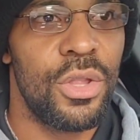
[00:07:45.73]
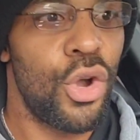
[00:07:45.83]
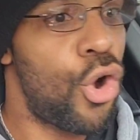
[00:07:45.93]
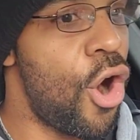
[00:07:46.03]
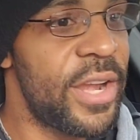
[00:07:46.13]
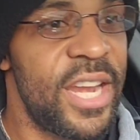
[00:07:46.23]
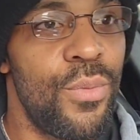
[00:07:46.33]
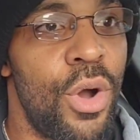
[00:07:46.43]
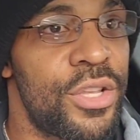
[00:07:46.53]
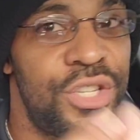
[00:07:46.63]
The car
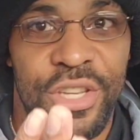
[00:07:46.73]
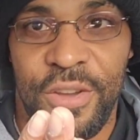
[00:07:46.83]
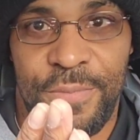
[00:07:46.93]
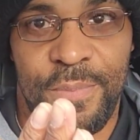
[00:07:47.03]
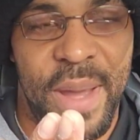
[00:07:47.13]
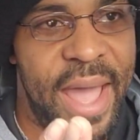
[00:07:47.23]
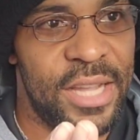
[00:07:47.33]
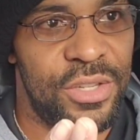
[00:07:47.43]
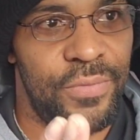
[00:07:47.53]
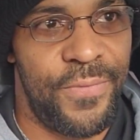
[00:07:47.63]
didn't want to shift
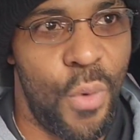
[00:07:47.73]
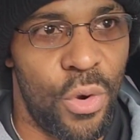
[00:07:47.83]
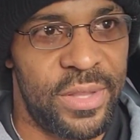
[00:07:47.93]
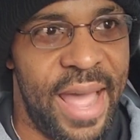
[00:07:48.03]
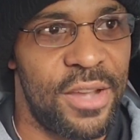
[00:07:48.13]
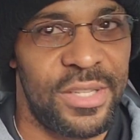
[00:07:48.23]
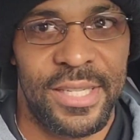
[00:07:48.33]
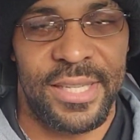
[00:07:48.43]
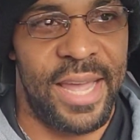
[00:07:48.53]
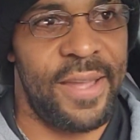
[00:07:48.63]
past 4,000
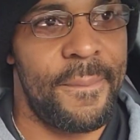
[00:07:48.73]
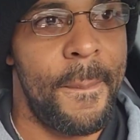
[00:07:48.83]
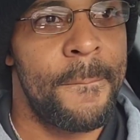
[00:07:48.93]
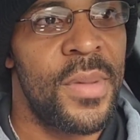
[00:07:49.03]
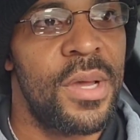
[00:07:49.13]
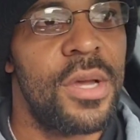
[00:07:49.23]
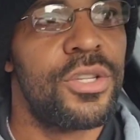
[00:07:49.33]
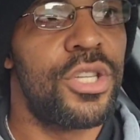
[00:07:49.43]
a second.